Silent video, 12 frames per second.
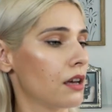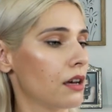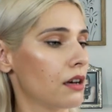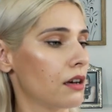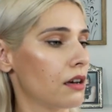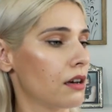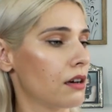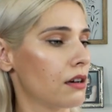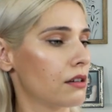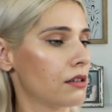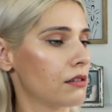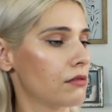
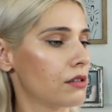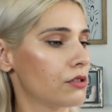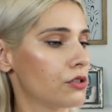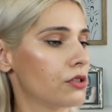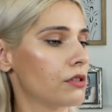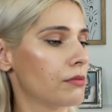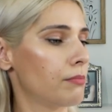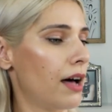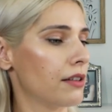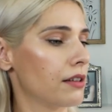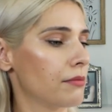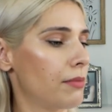uh,
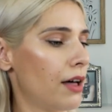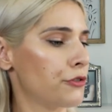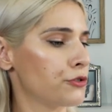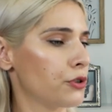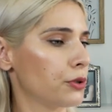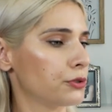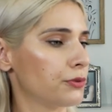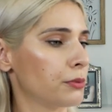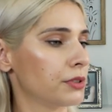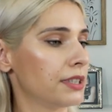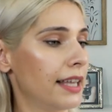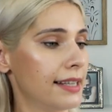bath salt
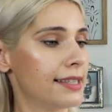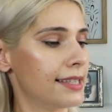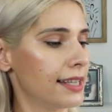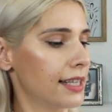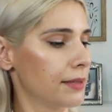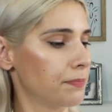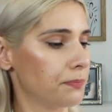from the Dead Sea.